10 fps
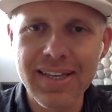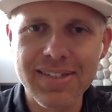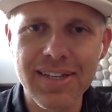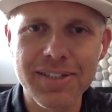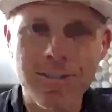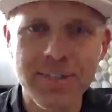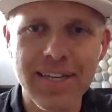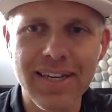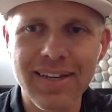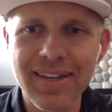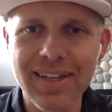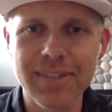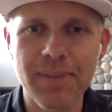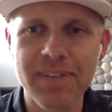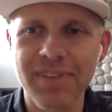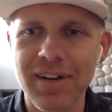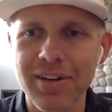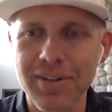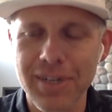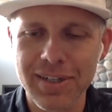he essentially, he's a big
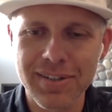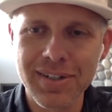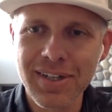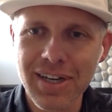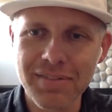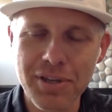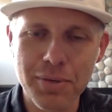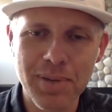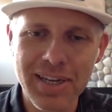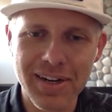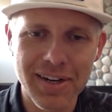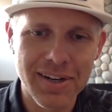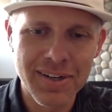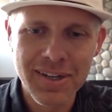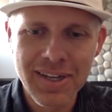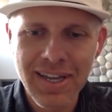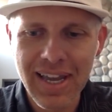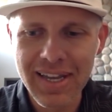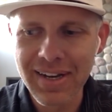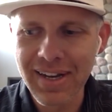follower of you, Peter,
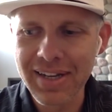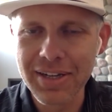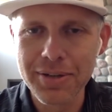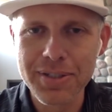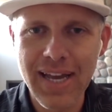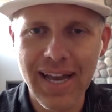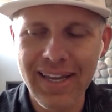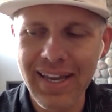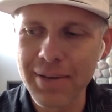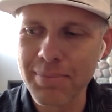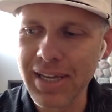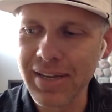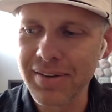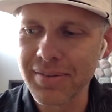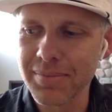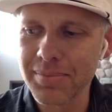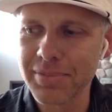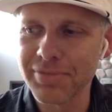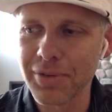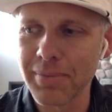and, and you, Jack, he had been
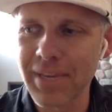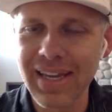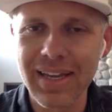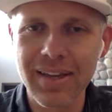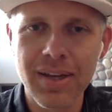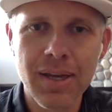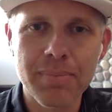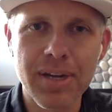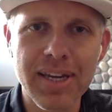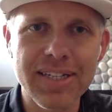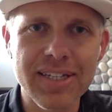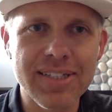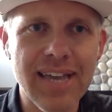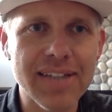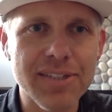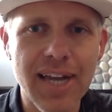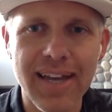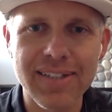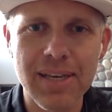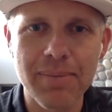before me, but he just guessed
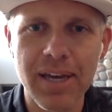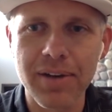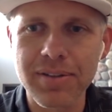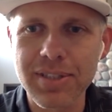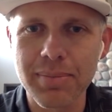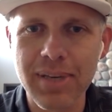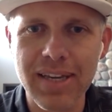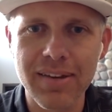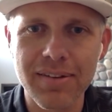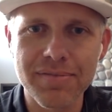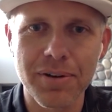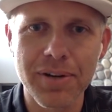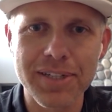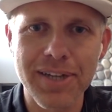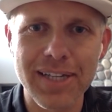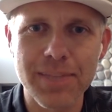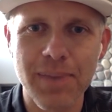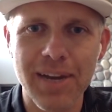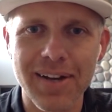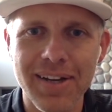Jack's email to be fully
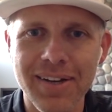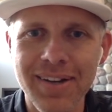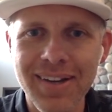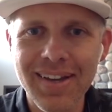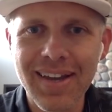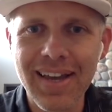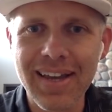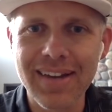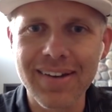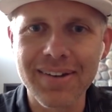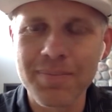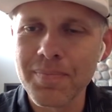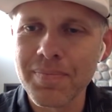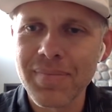transparent. And